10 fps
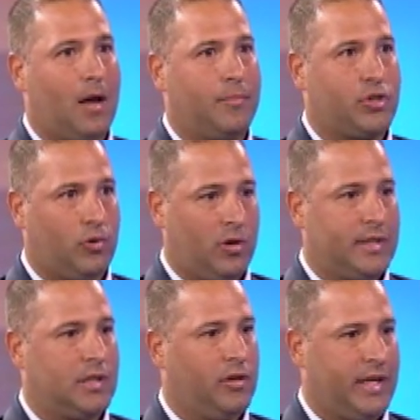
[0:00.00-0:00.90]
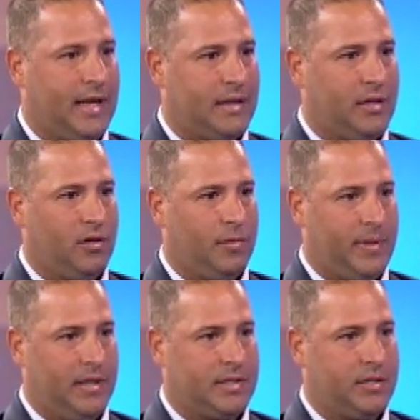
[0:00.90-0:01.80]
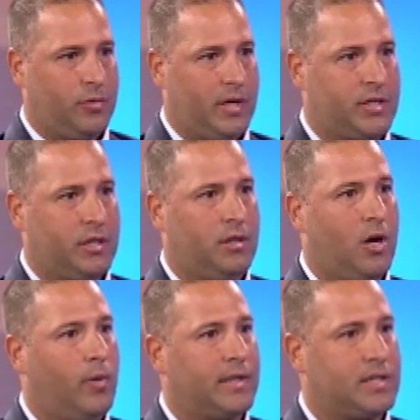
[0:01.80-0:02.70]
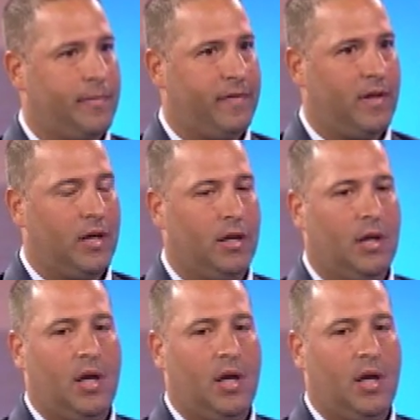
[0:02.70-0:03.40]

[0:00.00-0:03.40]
I'm sure, is looking at the European situation, knowing some of the